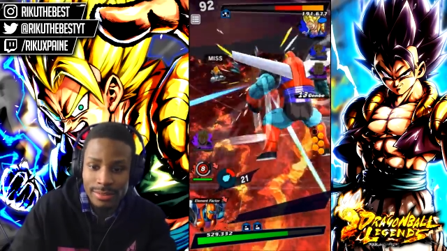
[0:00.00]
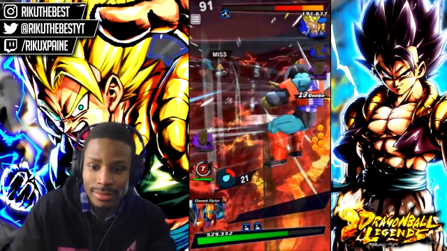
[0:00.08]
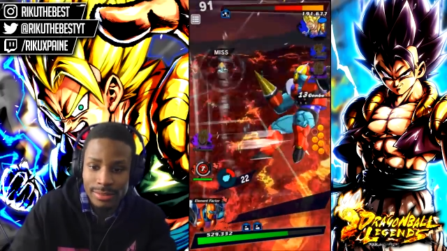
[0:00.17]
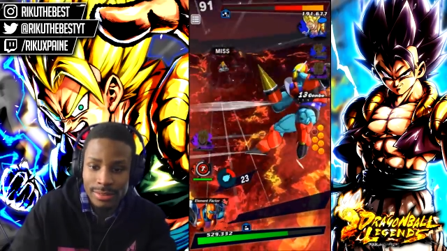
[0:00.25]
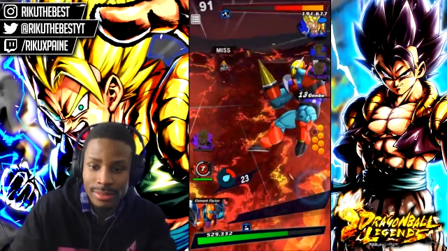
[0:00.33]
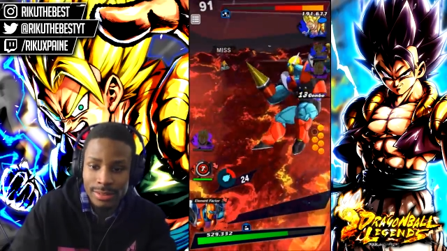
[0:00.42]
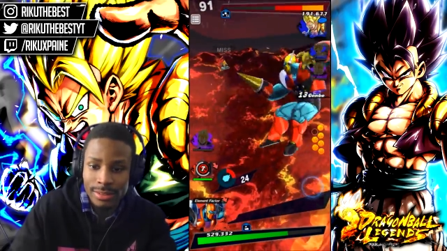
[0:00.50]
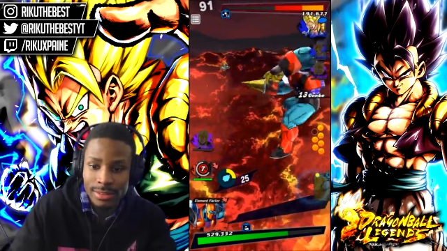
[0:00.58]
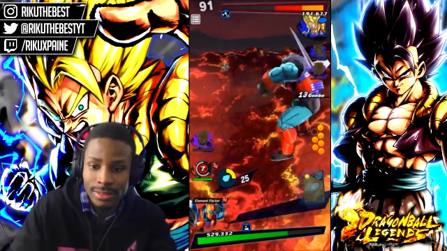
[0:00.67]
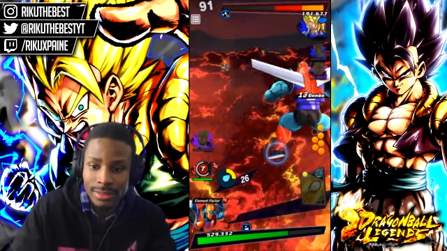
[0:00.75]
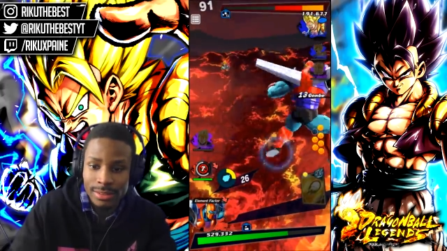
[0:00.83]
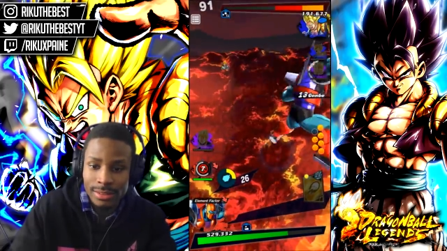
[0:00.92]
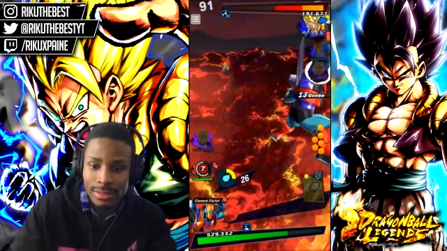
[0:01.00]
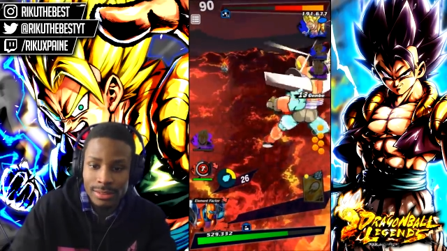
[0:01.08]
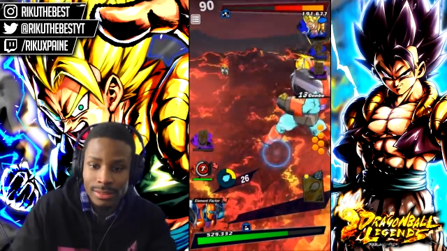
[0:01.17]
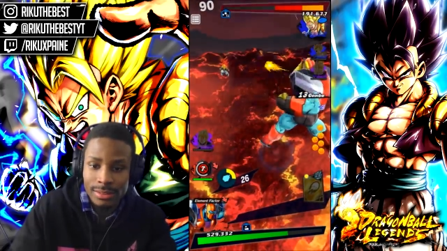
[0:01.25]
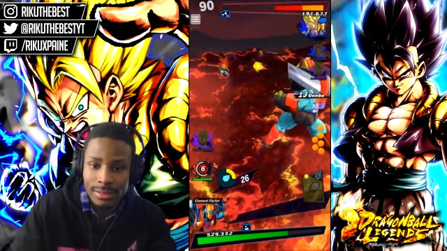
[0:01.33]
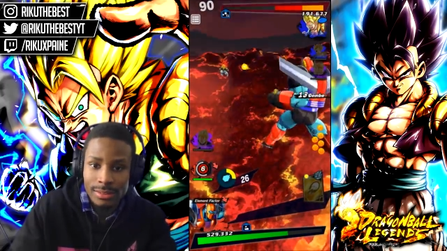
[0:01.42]

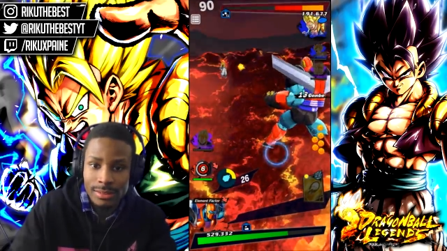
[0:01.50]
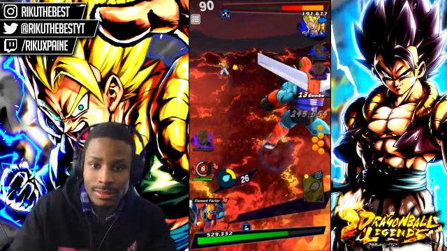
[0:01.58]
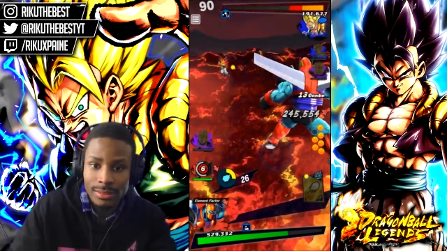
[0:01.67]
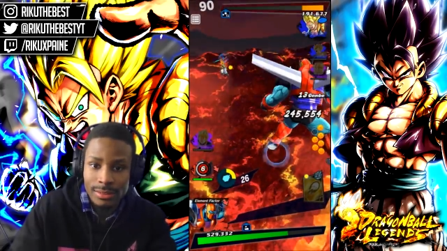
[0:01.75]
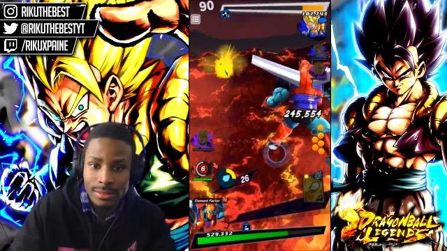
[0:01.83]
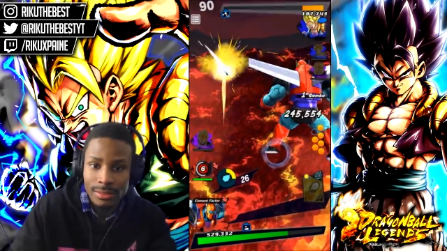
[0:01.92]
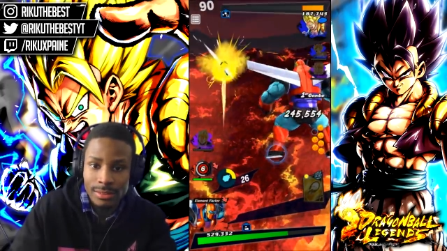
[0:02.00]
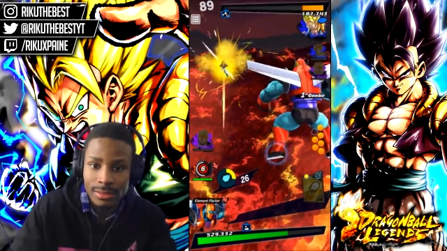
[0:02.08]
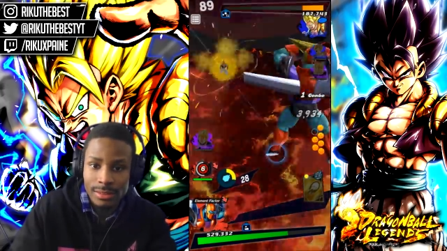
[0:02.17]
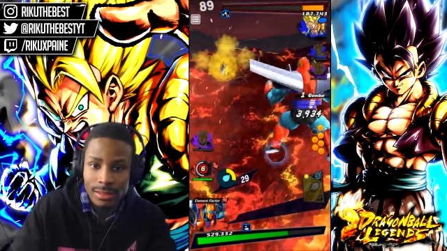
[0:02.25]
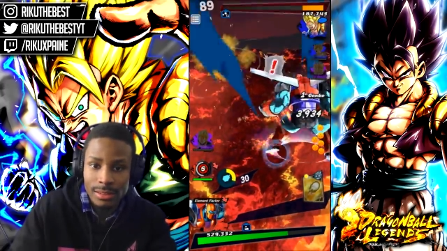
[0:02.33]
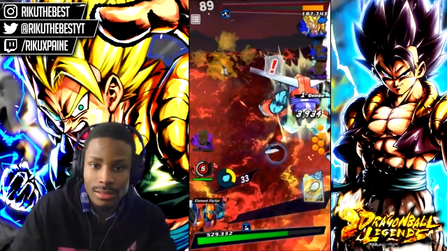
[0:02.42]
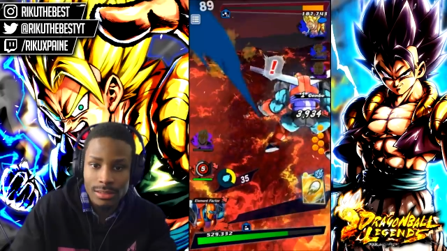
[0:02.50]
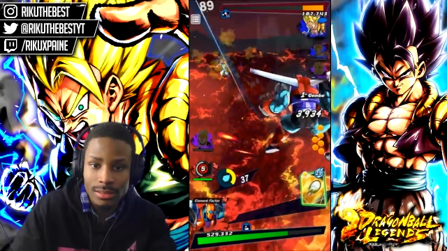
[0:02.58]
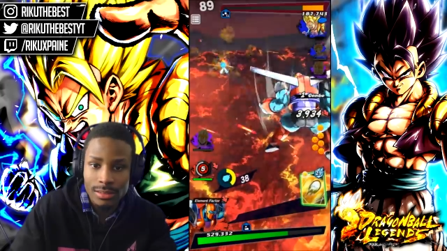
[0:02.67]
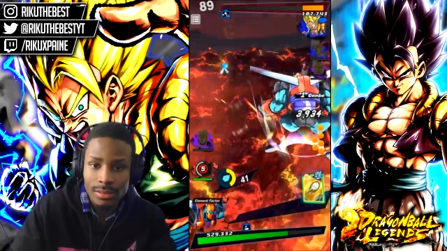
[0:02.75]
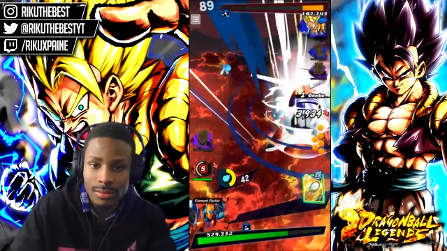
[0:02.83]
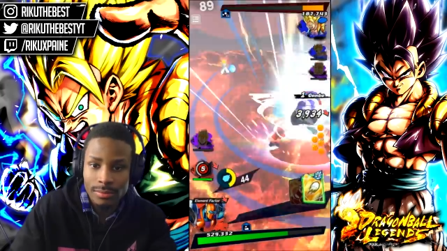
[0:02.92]

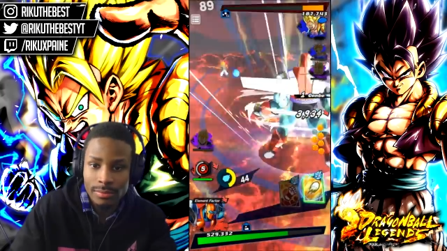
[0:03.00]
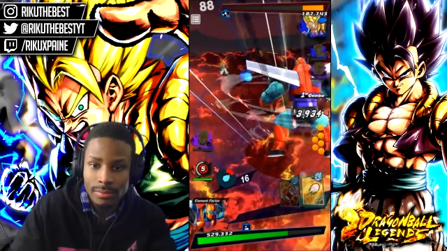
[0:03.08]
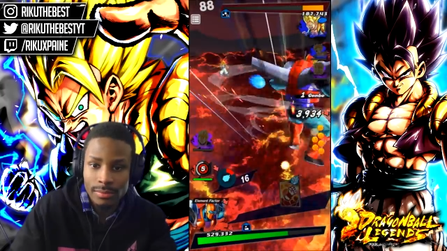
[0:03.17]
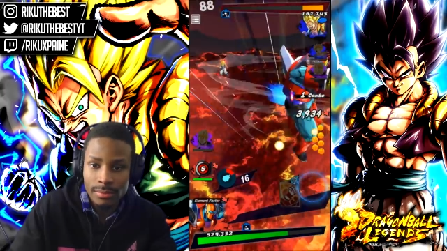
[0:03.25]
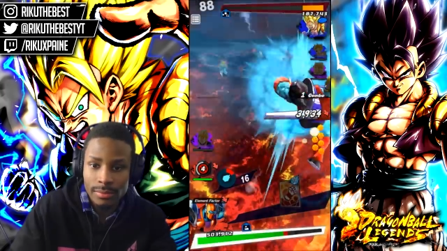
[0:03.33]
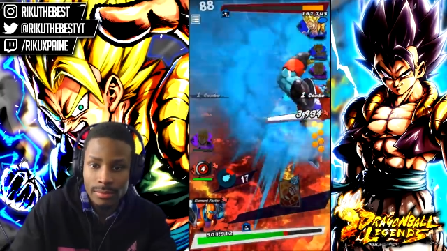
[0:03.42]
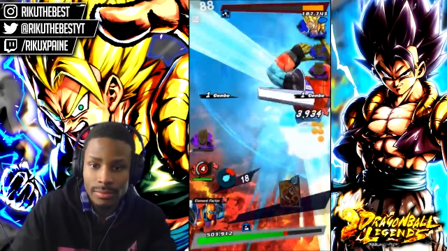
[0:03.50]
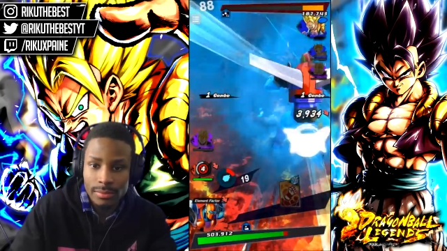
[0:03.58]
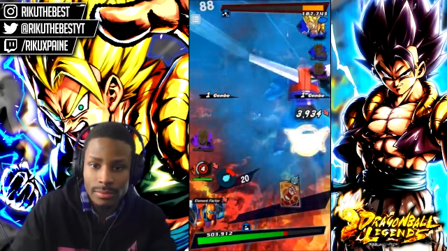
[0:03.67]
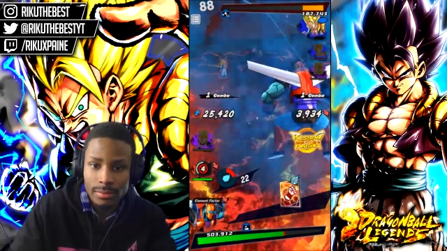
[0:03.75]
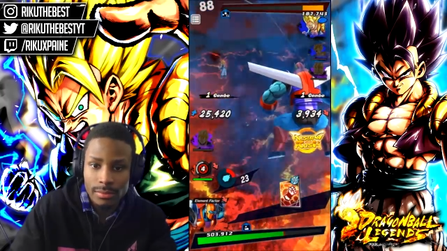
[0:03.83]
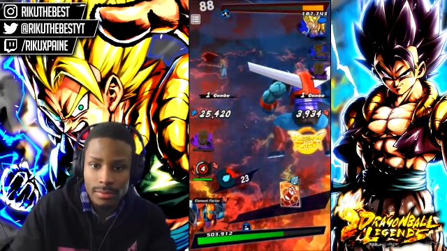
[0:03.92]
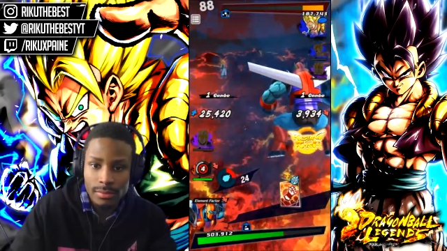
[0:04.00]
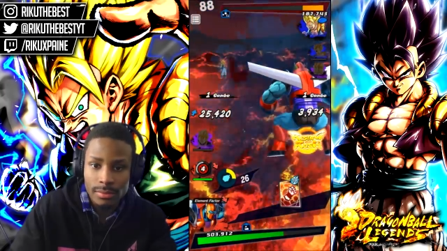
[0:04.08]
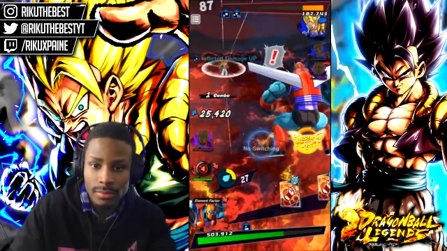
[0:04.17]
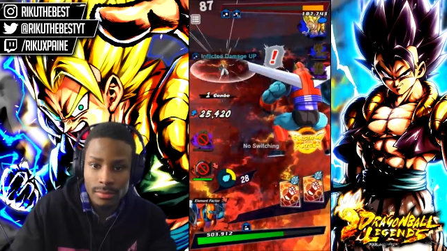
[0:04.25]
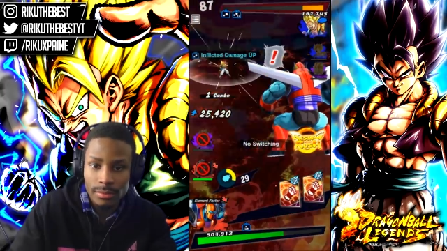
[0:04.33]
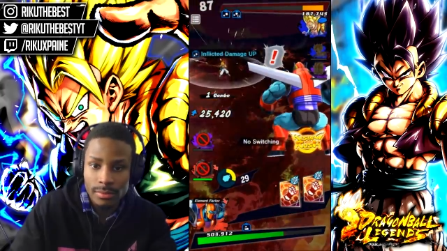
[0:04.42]

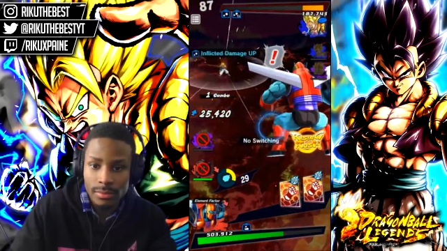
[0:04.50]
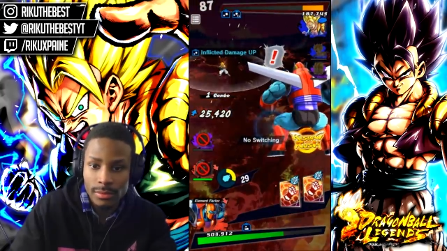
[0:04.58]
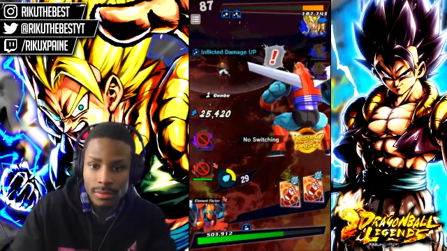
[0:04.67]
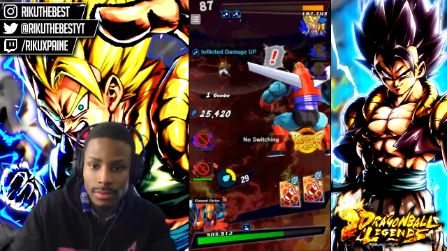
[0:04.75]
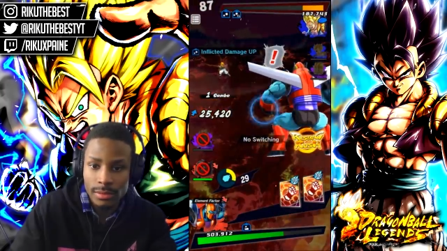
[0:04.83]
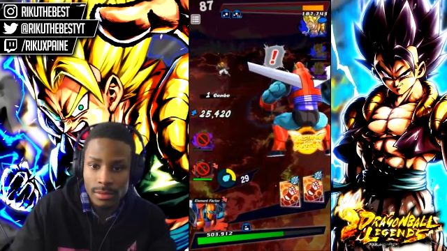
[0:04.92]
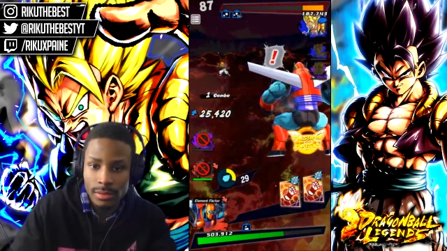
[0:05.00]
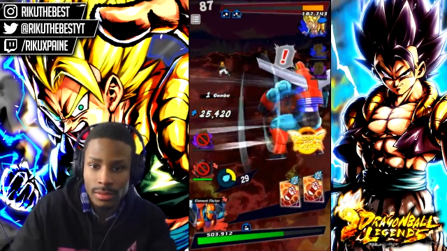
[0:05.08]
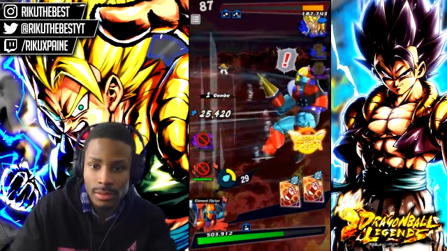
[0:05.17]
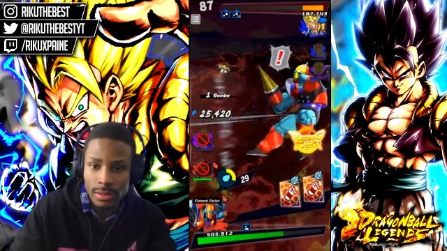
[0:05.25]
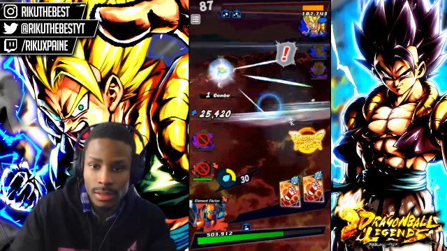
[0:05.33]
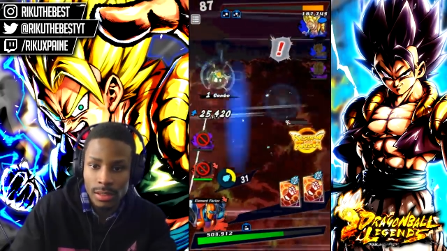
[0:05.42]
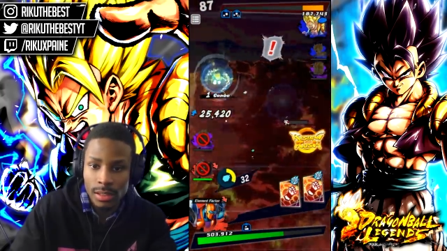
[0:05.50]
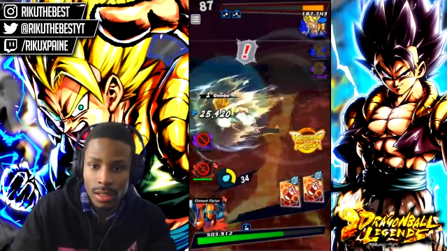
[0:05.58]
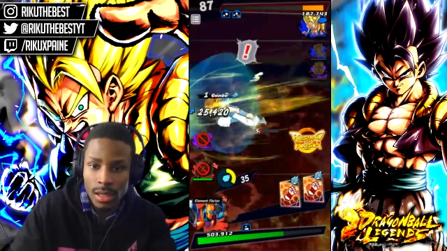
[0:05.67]
(silence)